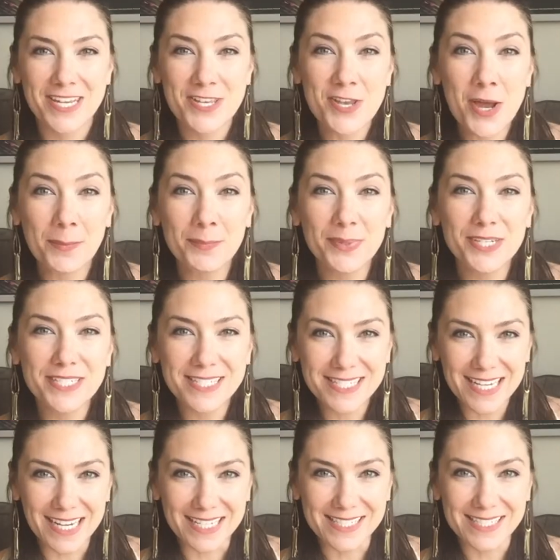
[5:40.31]
Number
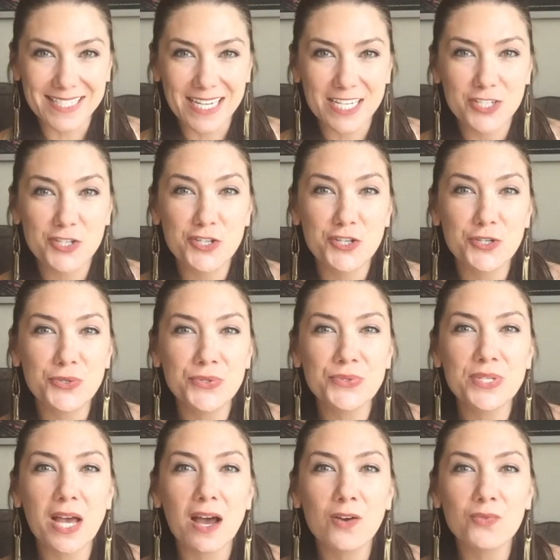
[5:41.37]
6.
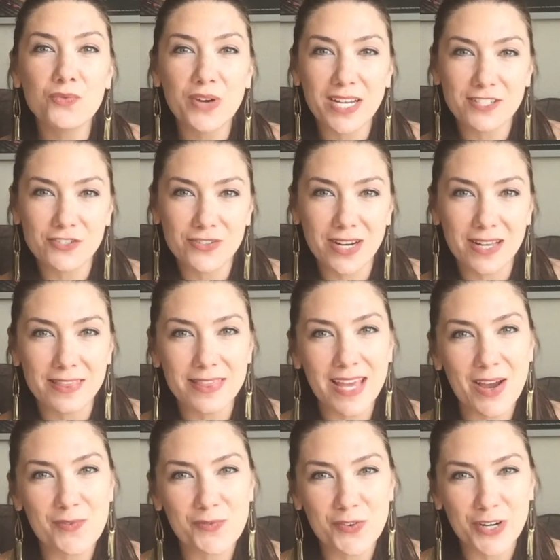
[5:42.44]
Choose a restaurant
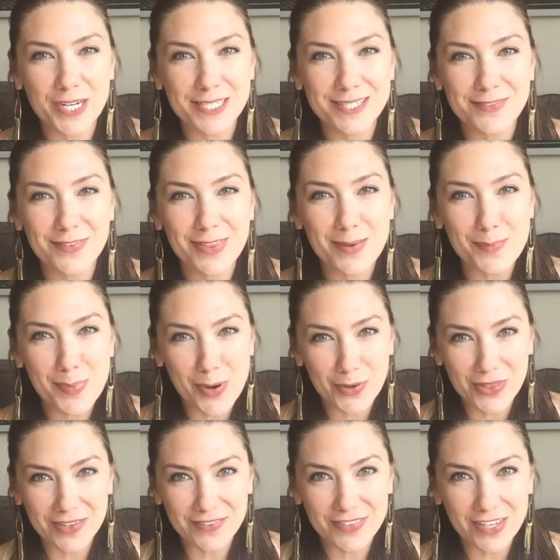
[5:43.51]
that works for the
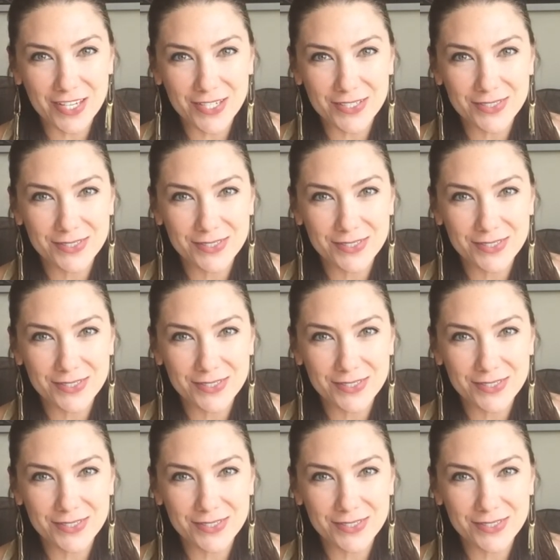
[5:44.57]
both of you.